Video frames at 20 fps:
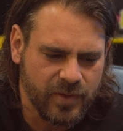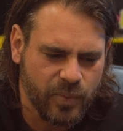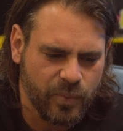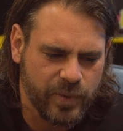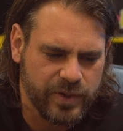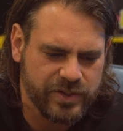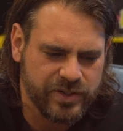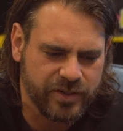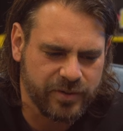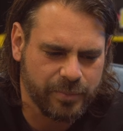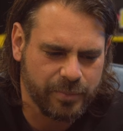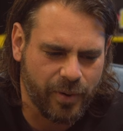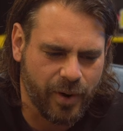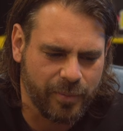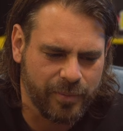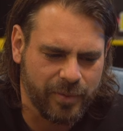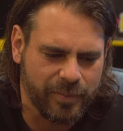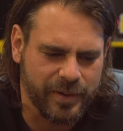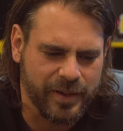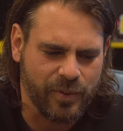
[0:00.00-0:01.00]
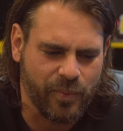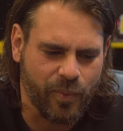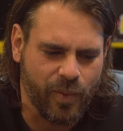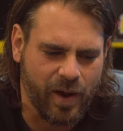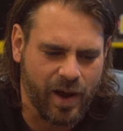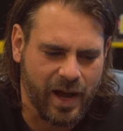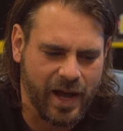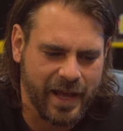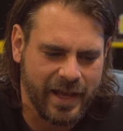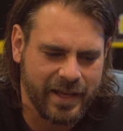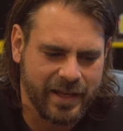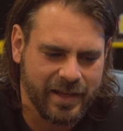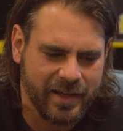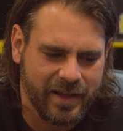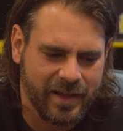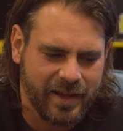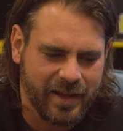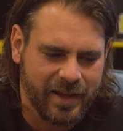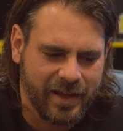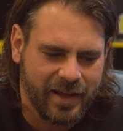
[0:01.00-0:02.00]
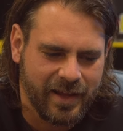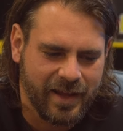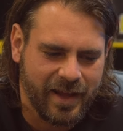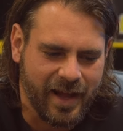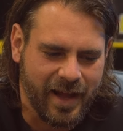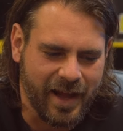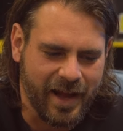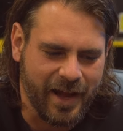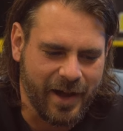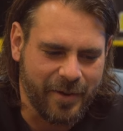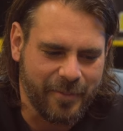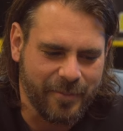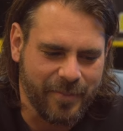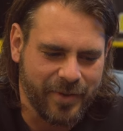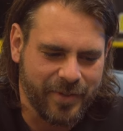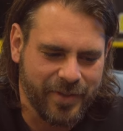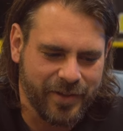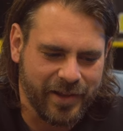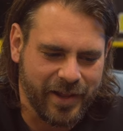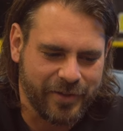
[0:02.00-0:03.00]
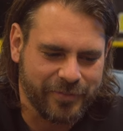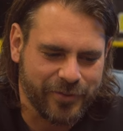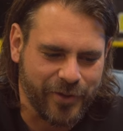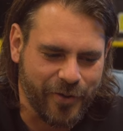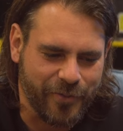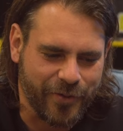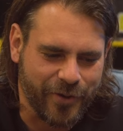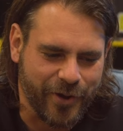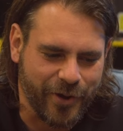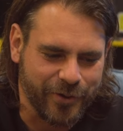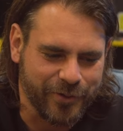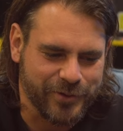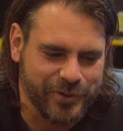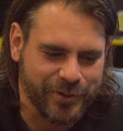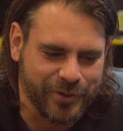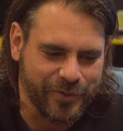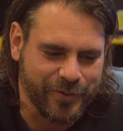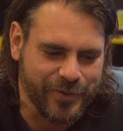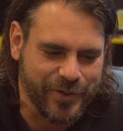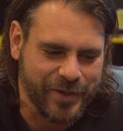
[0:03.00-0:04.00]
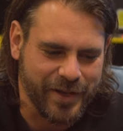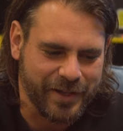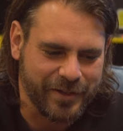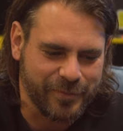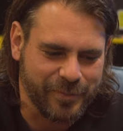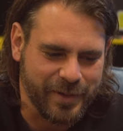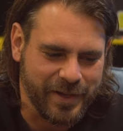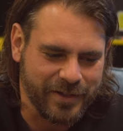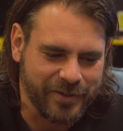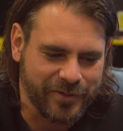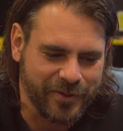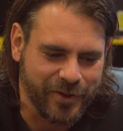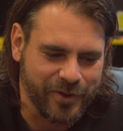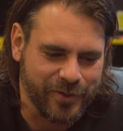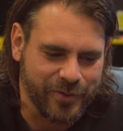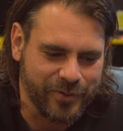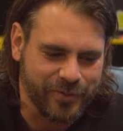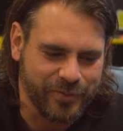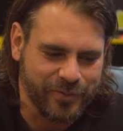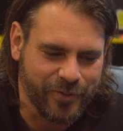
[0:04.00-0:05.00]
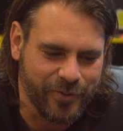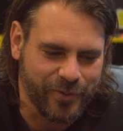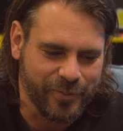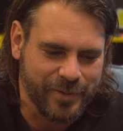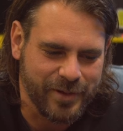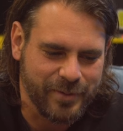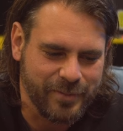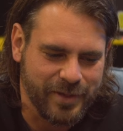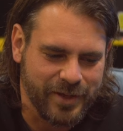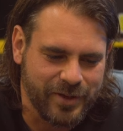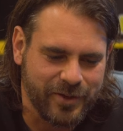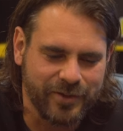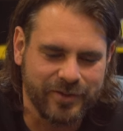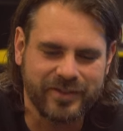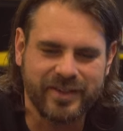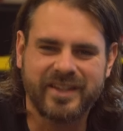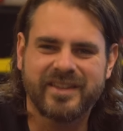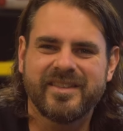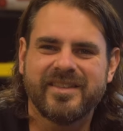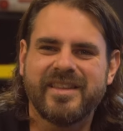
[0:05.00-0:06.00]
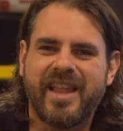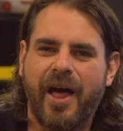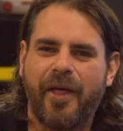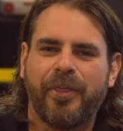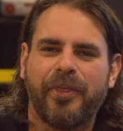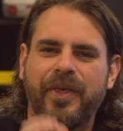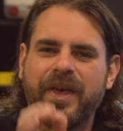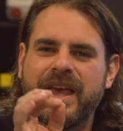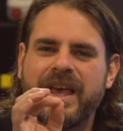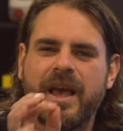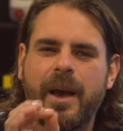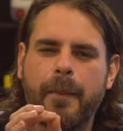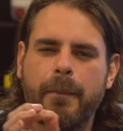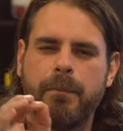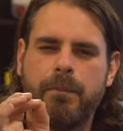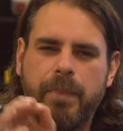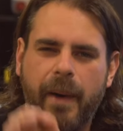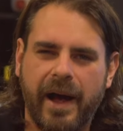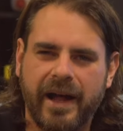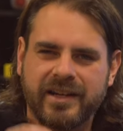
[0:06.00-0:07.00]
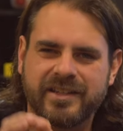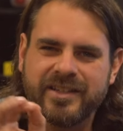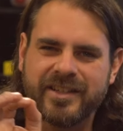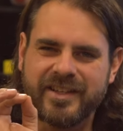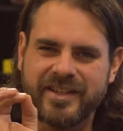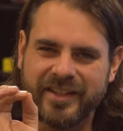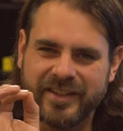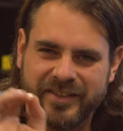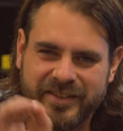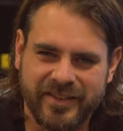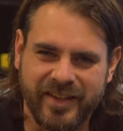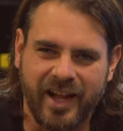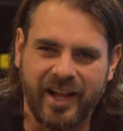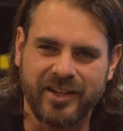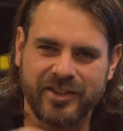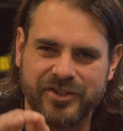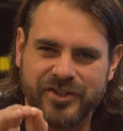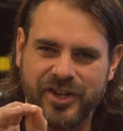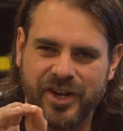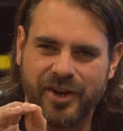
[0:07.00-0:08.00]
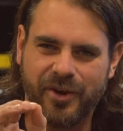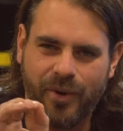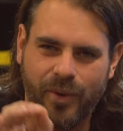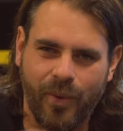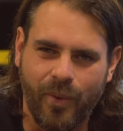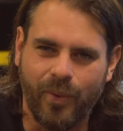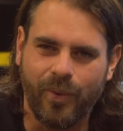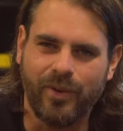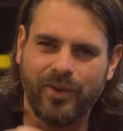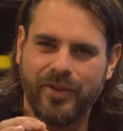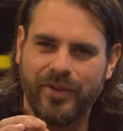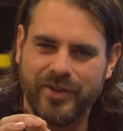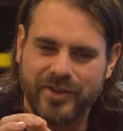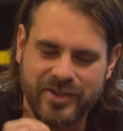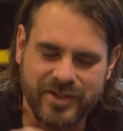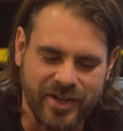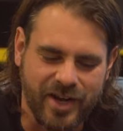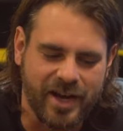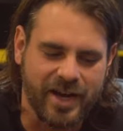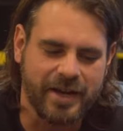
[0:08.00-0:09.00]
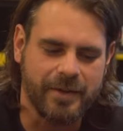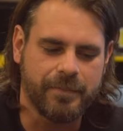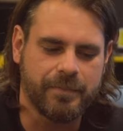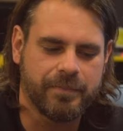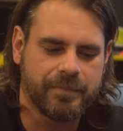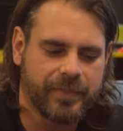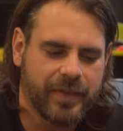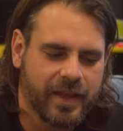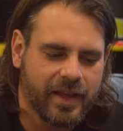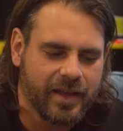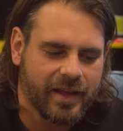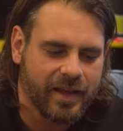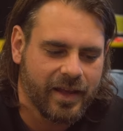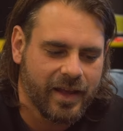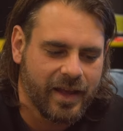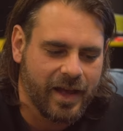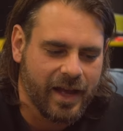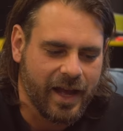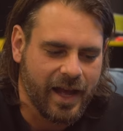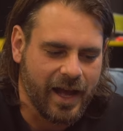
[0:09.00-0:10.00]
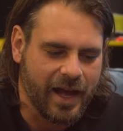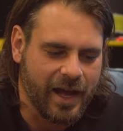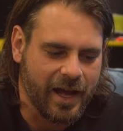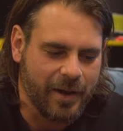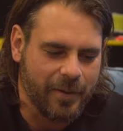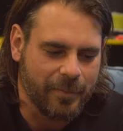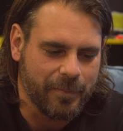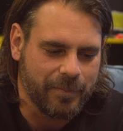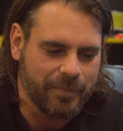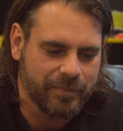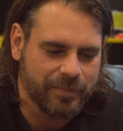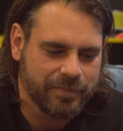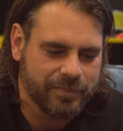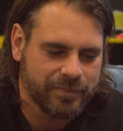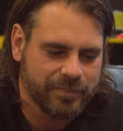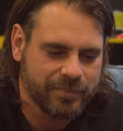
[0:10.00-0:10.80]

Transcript: which is probably why um, the Leftover Culture Review has been so good for me because it's nothing but nostalgia all the time. Um,